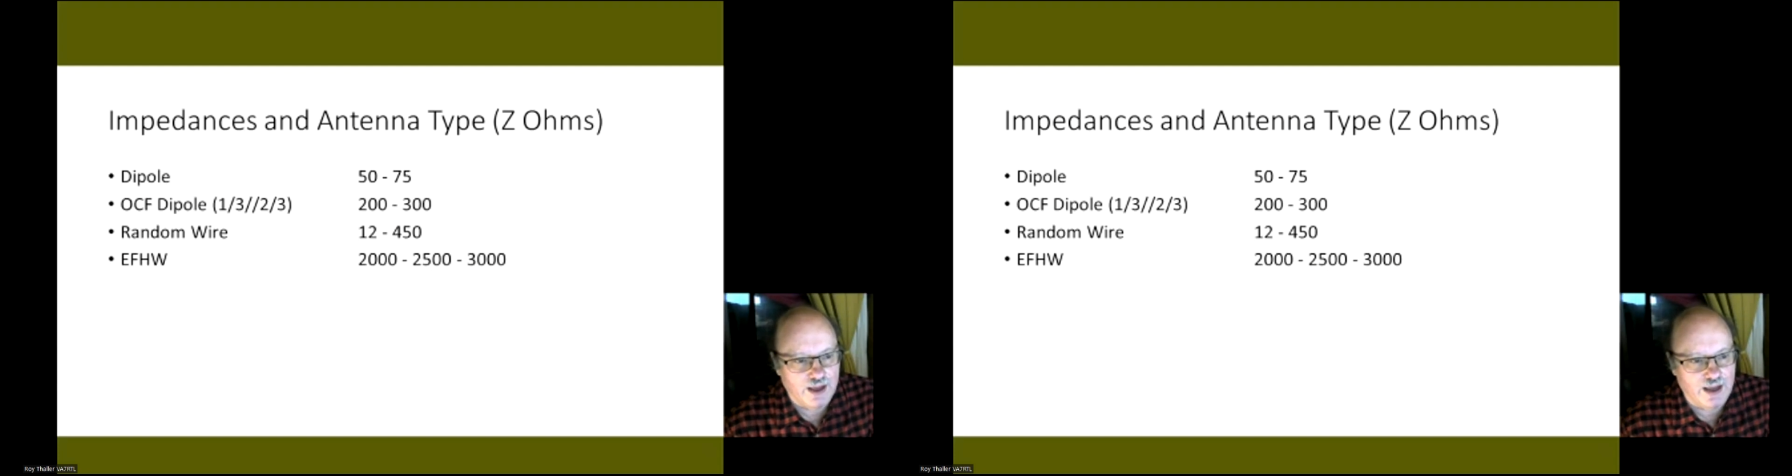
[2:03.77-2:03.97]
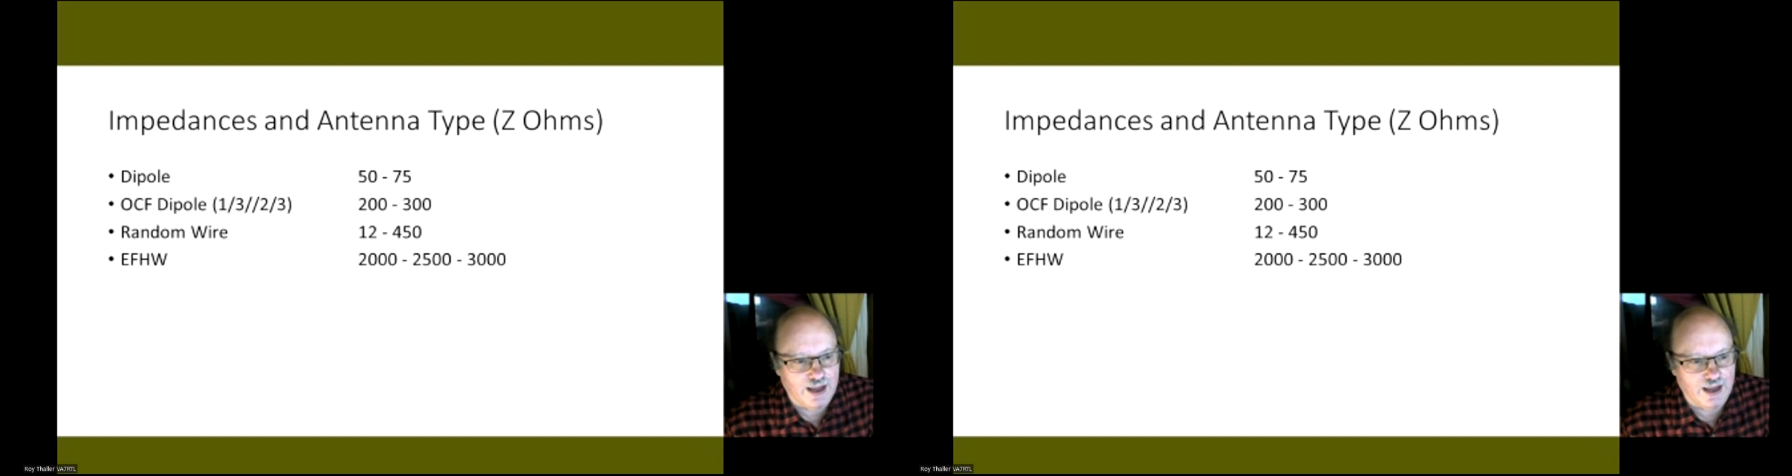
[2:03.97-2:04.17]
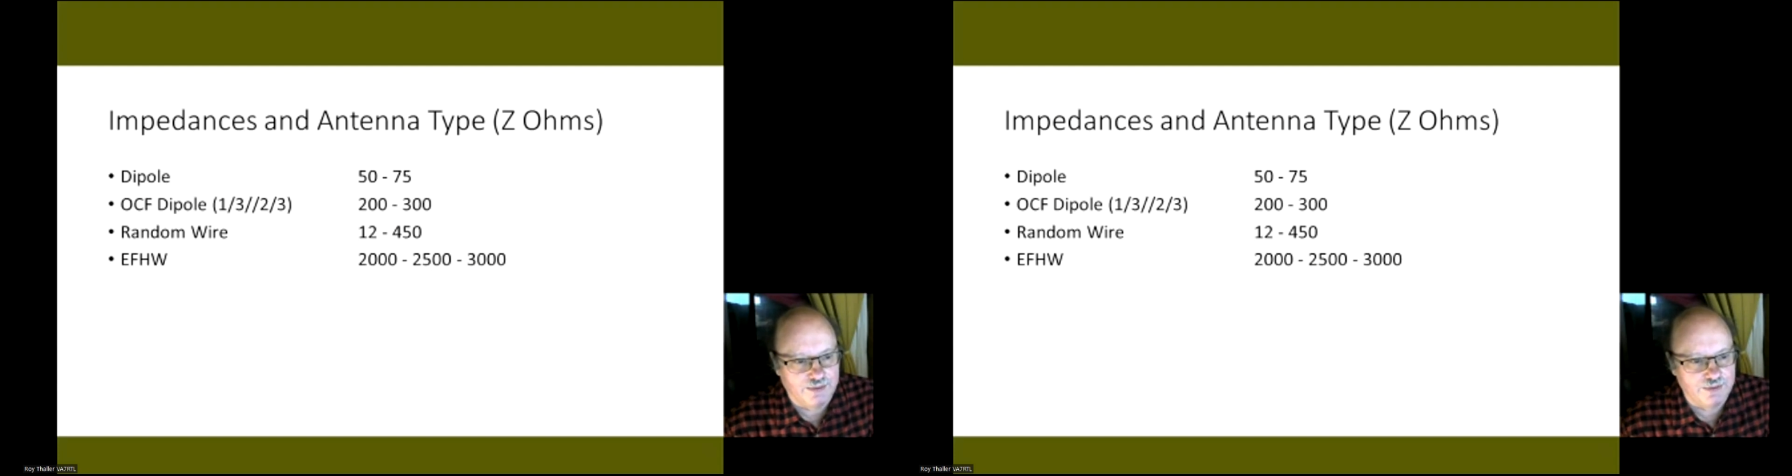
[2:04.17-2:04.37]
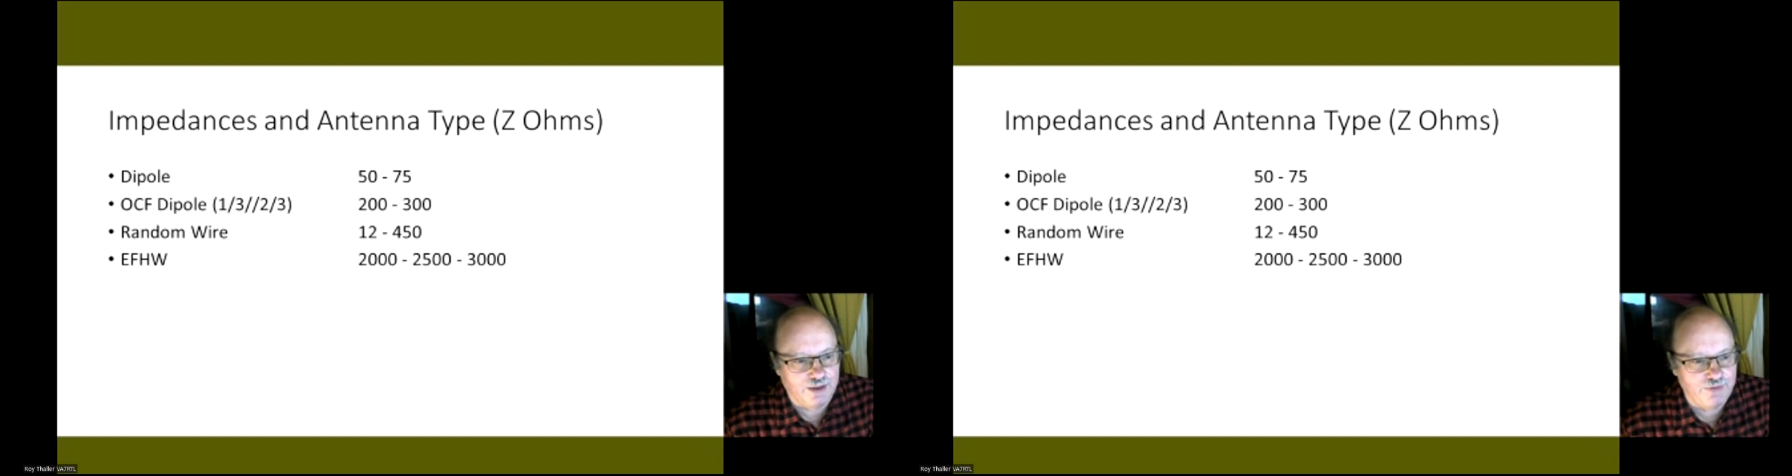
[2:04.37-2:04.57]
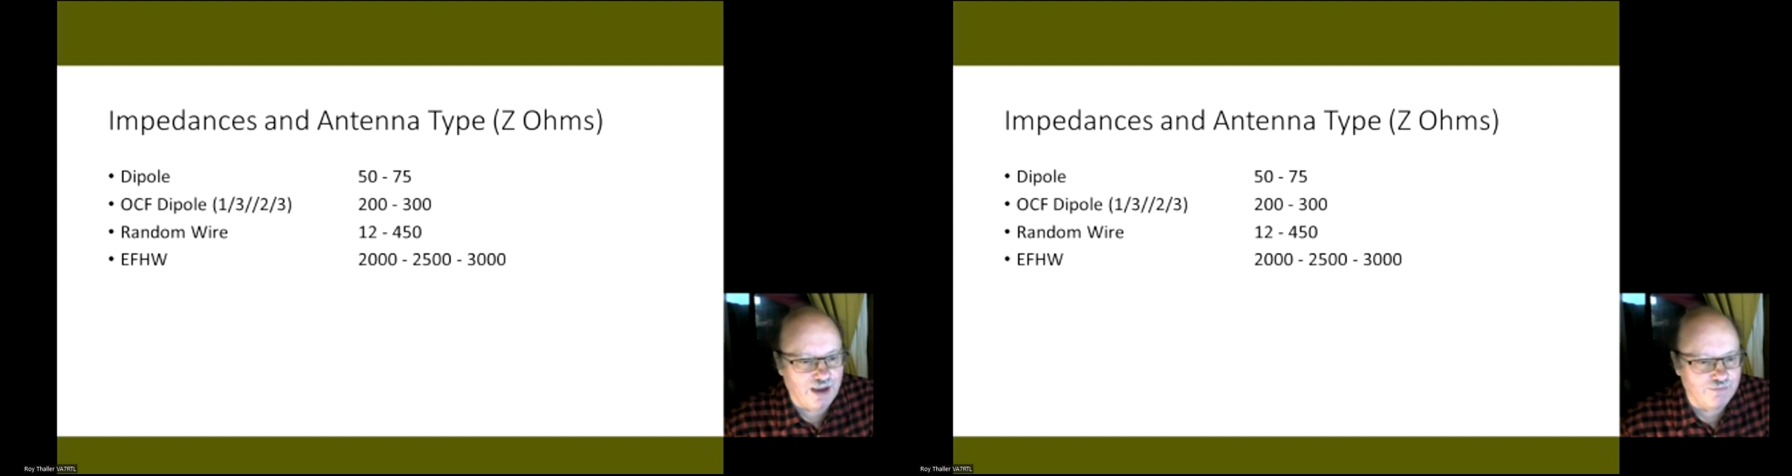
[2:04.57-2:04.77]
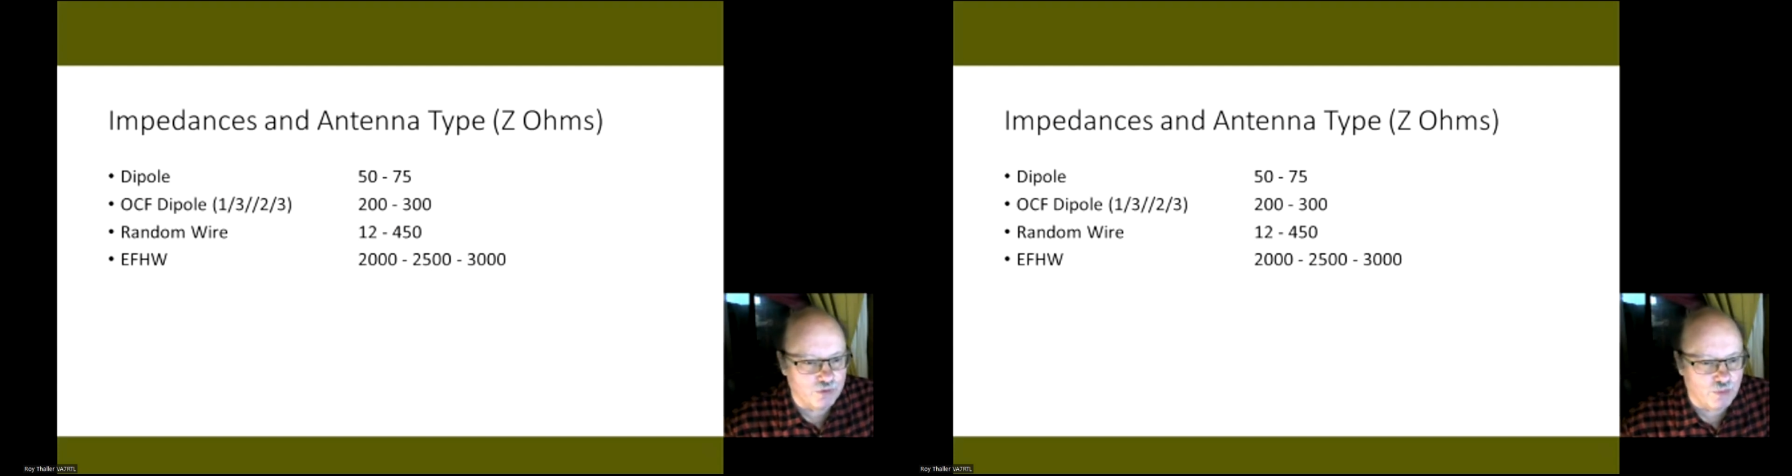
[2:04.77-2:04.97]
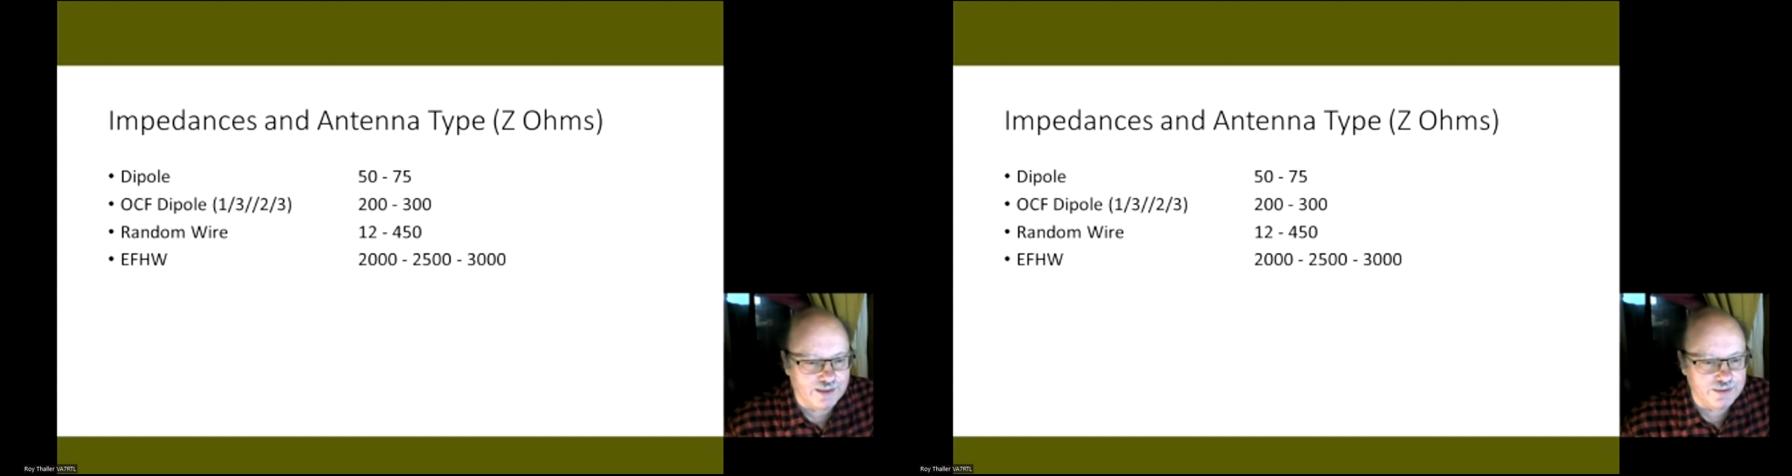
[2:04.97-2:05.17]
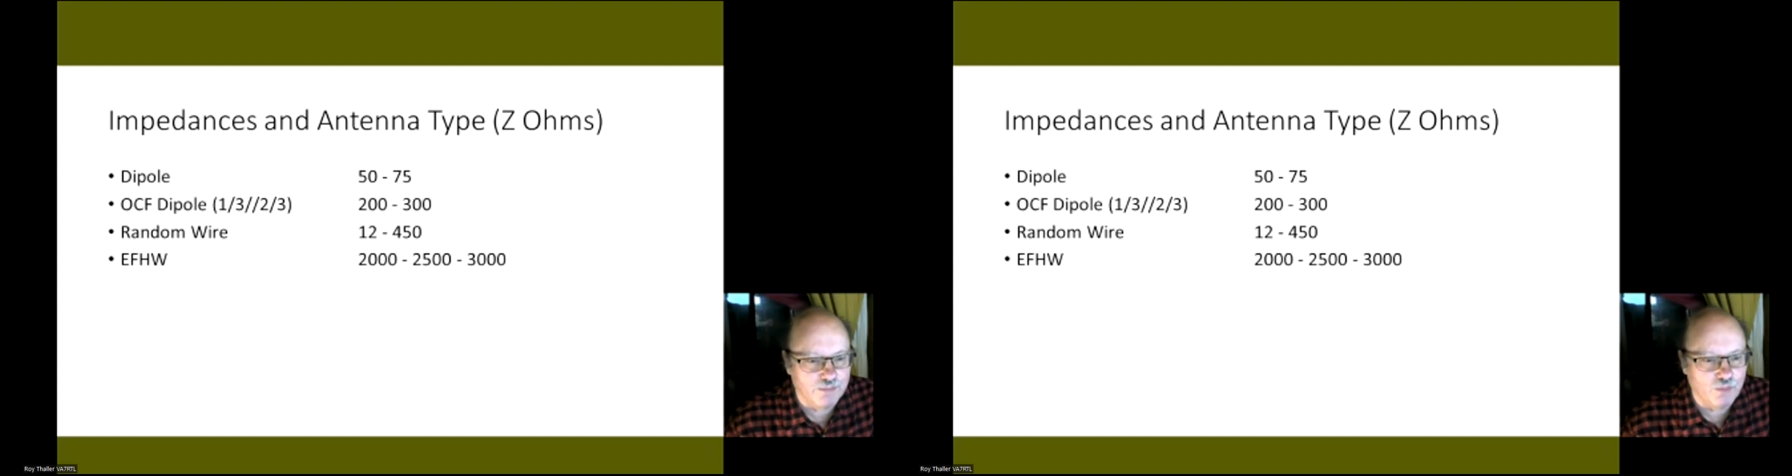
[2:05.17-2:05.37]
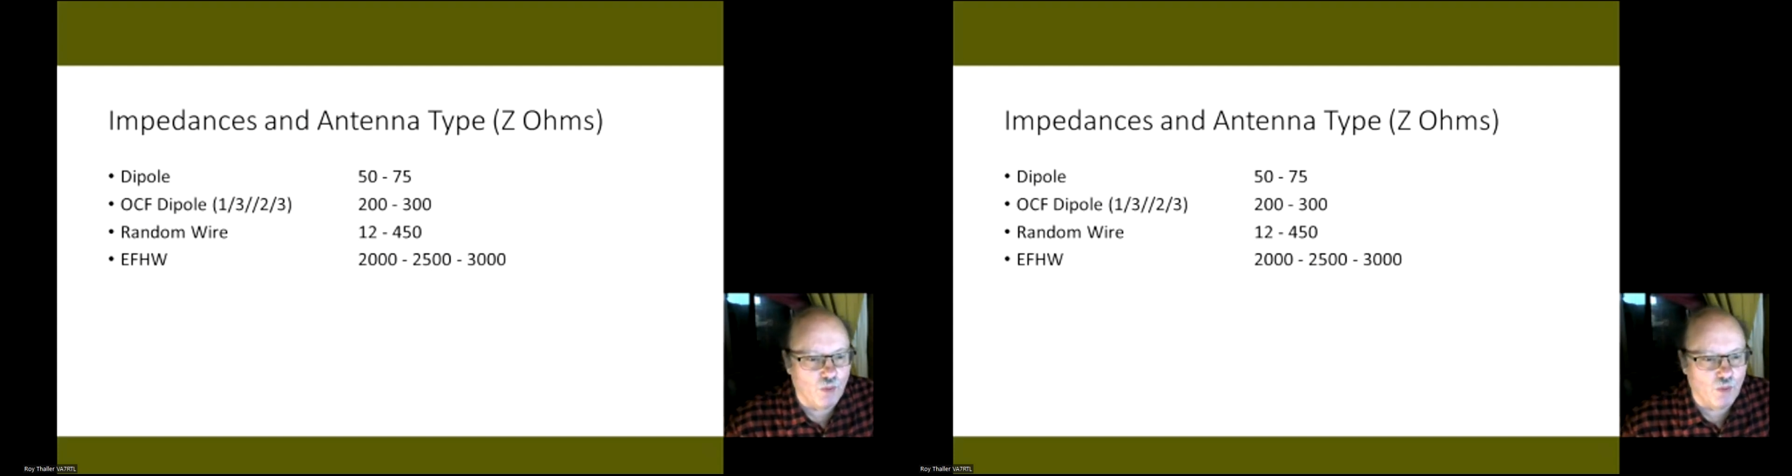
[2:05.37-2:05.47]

And if you have a random